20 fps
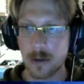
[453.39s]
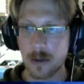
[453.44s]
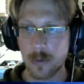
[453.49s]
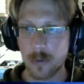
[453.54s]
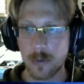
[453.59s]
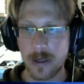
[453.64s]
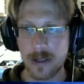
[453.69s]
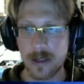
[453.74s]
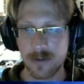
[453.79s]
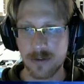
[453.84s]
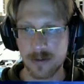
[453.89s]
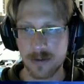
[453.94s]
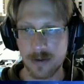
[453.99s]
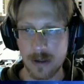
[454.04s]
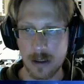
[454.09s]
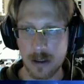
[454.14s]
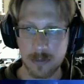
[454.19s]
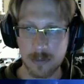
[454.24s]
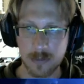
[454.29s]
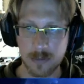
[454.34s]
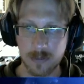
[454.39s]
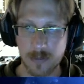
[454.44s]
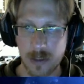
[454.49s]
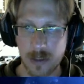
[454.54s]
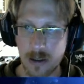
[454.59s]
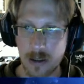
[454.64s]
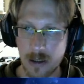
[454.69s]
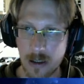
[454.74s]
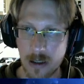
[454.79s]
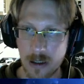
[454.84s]
with some
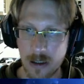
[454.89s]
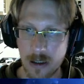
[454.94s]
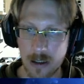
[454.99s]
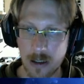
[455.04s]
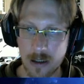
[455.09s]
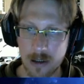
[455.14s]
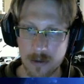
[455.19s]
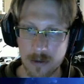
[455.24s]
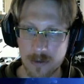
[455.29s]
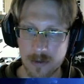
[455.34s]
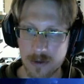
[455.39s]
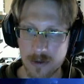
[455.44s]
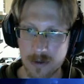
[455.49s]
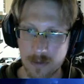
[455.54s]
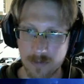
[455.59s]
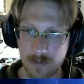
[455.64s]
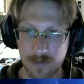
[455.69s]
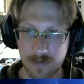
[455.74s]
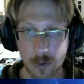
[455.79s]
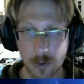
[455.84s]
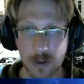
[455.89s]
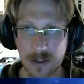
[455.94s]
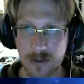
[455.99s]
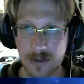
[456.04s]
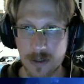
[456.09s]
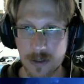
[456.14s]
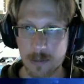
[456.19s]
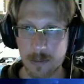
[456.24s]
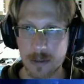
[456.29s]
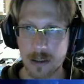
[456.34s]

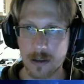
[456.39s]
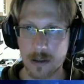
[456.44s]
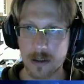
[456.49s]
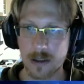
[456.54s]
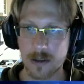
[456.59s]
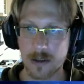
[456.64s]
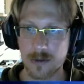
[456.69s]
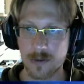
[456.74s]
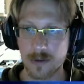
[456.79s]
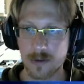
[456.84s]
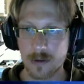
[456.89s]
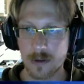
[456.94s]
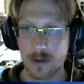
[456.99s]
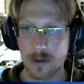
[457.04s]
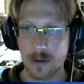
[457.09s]
forest type cards.